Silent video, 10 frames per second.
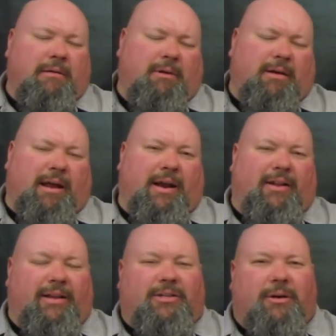well, not
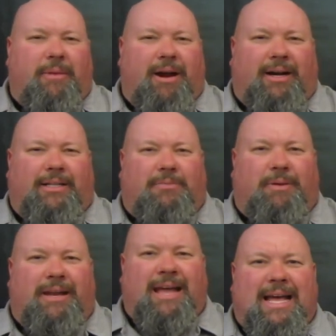only to Americans,
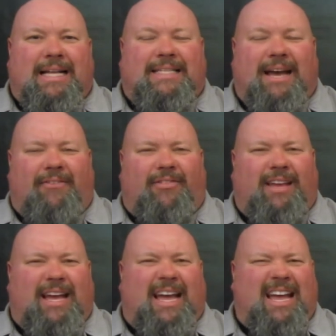but
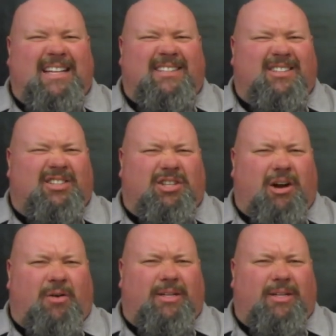definitely a hit to the show.